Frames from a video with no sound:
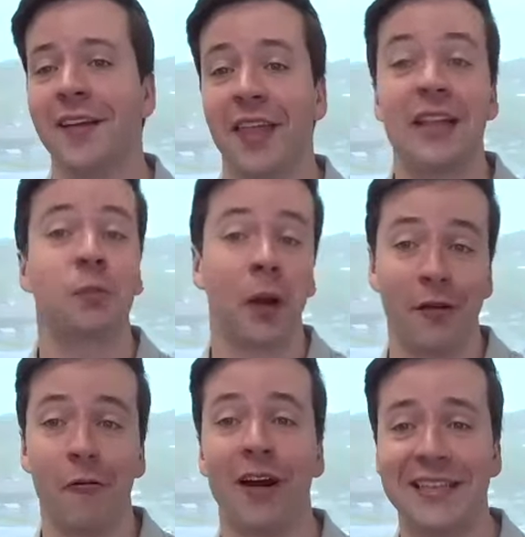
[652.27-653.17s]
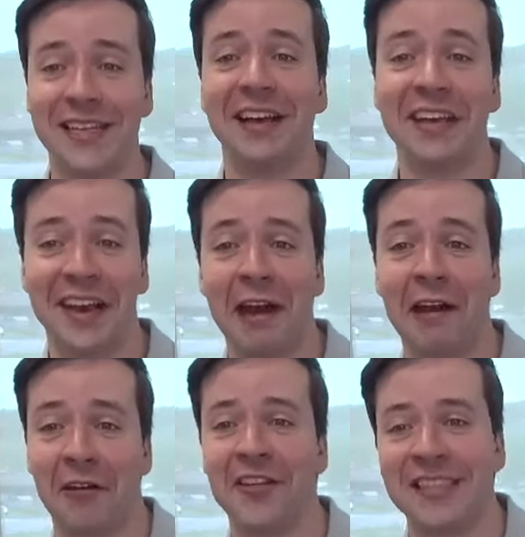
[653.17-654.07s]
That's probably where I'd tell you to
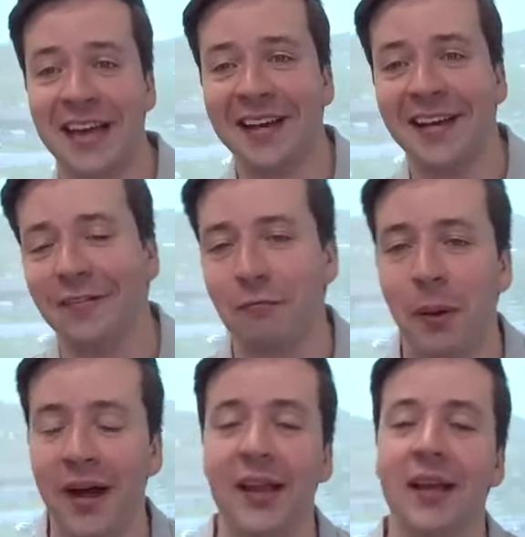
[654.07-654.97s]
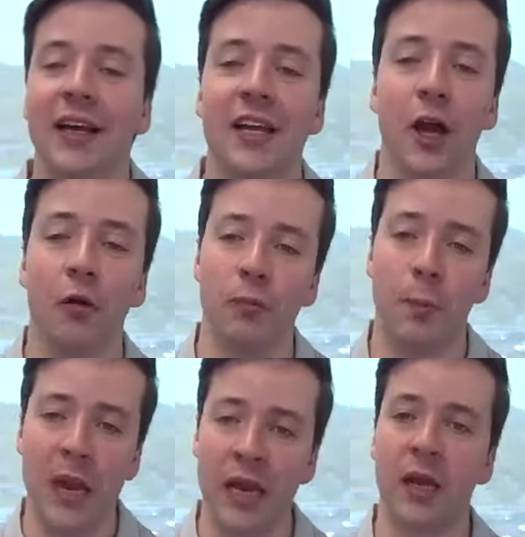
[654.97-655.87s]
err on the side of, but you
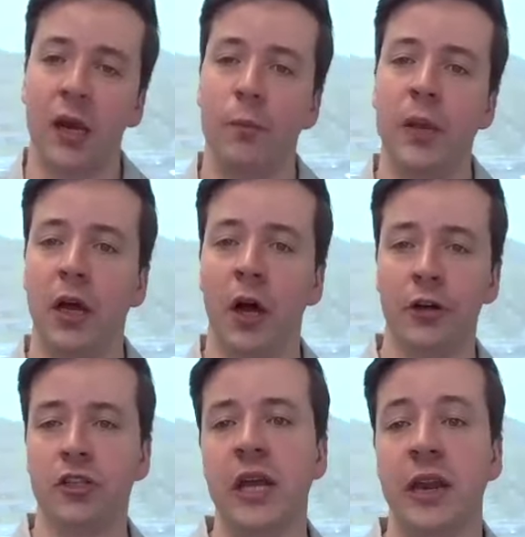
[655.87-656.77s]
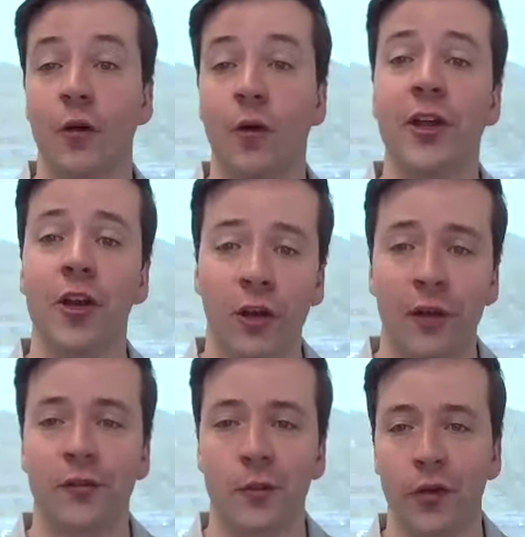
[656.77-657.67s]
know, understanding what you're
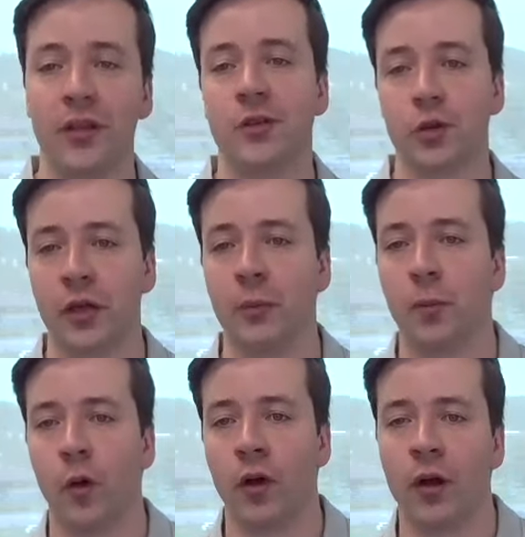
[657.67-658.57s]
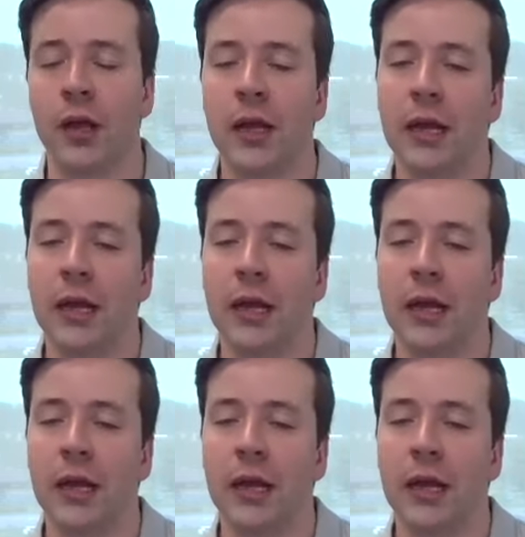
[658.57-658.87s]
comfortable with is really important.